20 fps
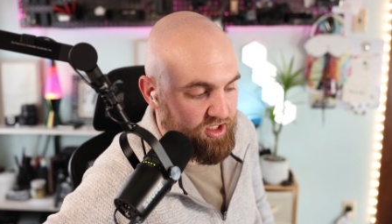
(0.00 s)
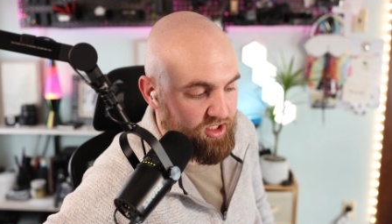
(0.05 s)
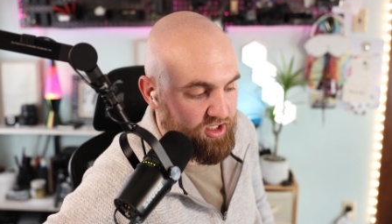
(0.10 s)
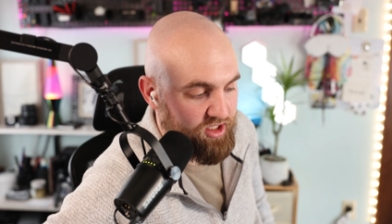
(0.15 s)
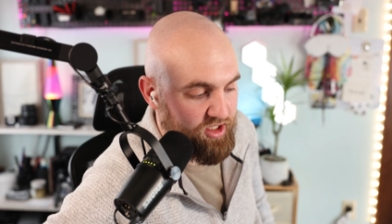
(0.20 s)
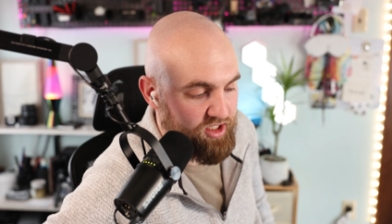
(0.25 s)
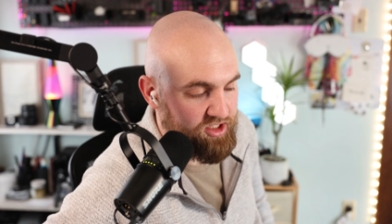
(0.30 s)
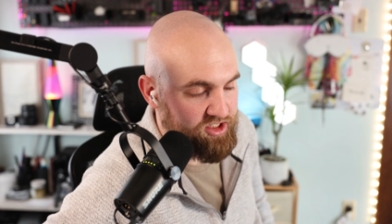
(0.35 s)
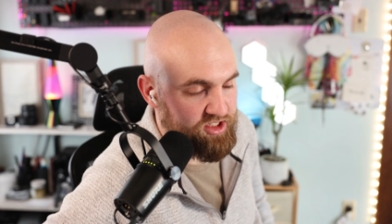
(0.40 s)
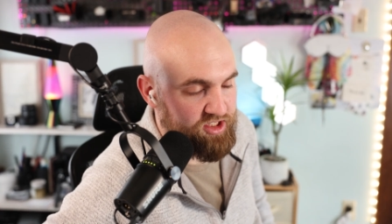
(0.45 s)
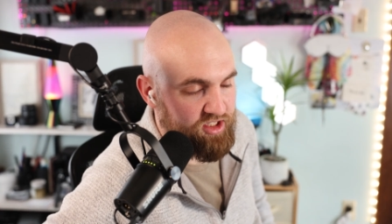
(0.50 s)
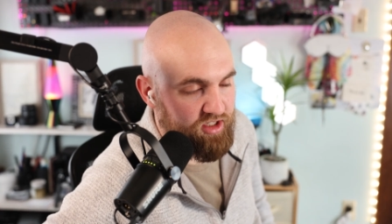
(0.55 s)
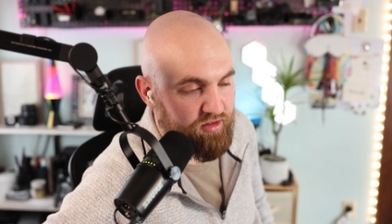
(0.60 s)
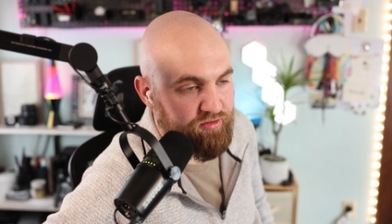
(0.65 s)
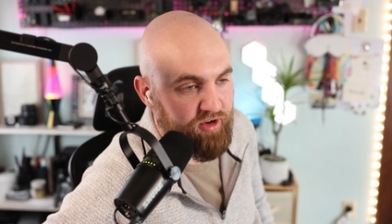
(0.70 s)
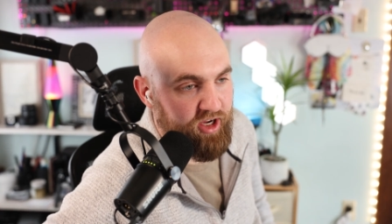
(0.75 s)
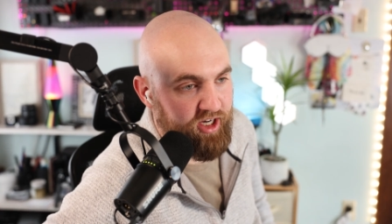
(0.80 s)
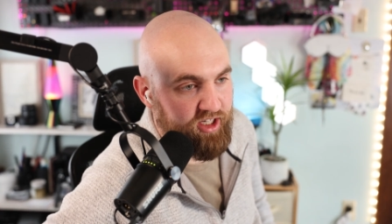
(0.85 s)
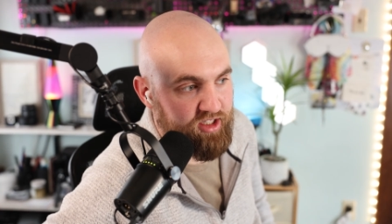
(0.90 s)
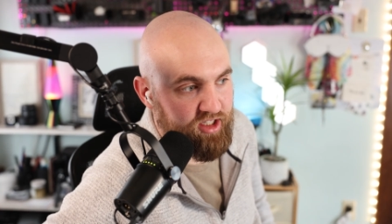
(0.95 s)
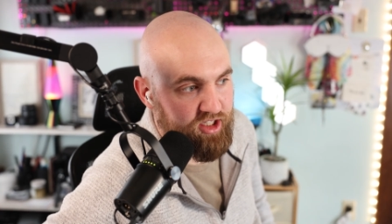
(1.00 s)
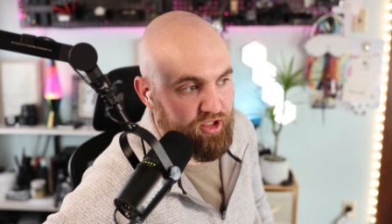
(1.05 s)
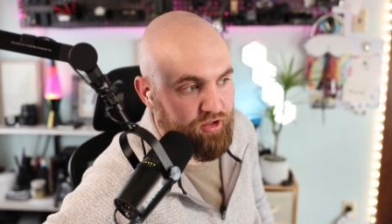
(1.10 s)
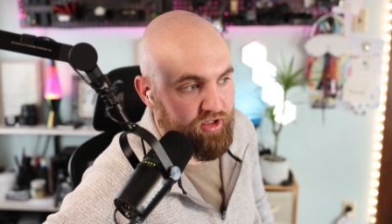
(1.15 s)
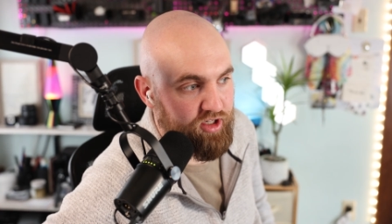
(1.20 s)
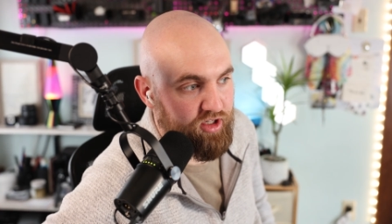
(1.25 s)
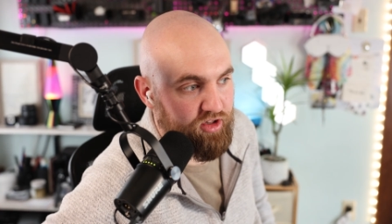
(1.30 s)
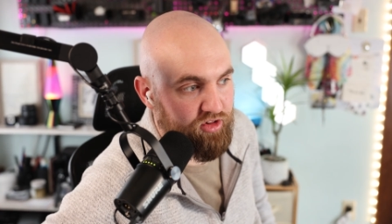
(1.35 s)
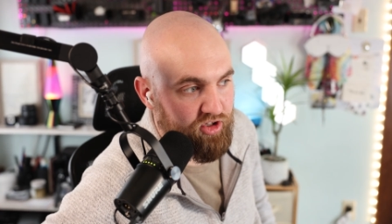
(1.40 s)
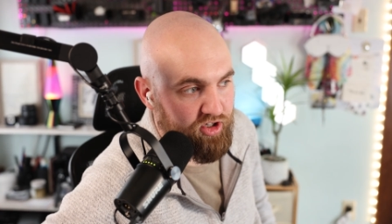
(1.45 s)
This is an effect that you
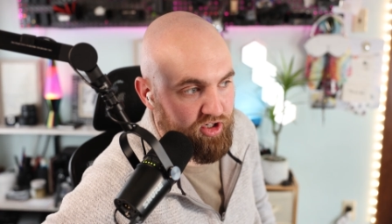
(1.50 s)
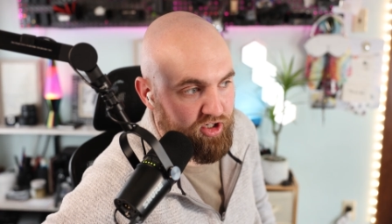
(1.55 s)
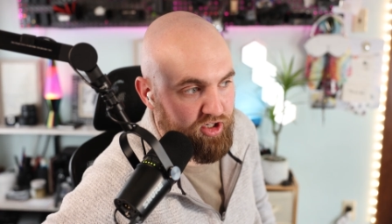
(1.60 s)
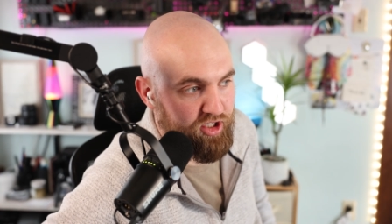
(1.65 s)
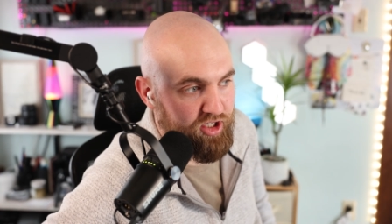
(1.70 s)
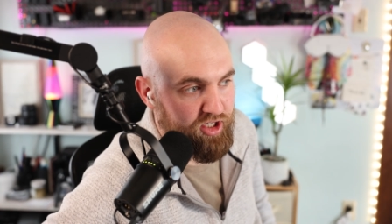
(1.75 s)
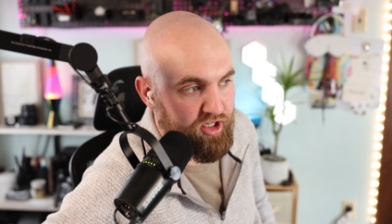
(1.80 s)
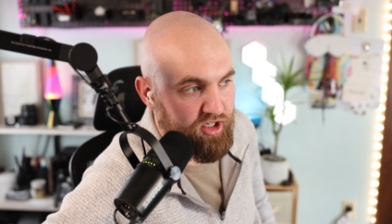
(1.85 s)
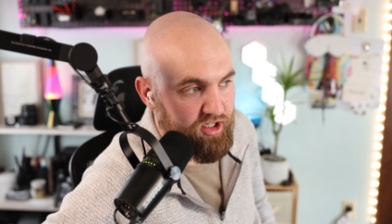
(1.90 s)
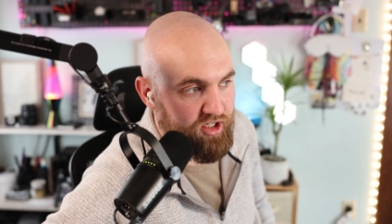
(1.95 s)
can learn